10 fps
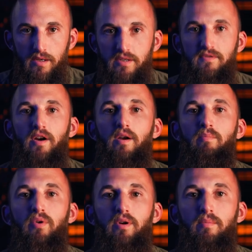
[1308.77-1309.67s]
is very
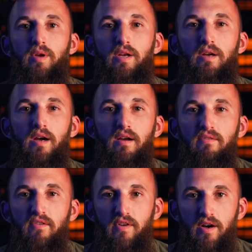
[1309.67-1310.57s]
important to me. I have
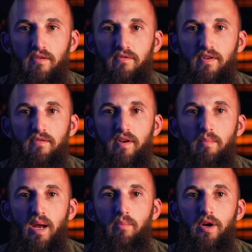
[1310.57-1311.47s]
a very vivid
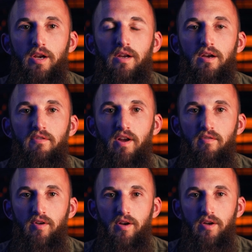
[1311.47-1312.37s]
memory of
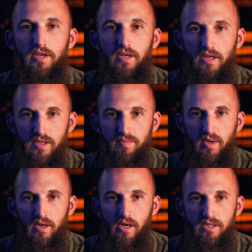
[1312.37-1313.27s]
every hunting
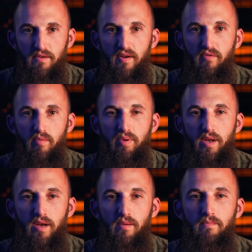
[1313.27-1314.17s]
experience I've ever
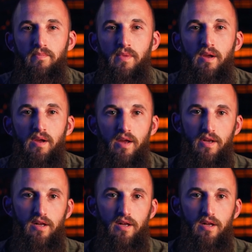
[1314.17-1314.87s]
been in. And the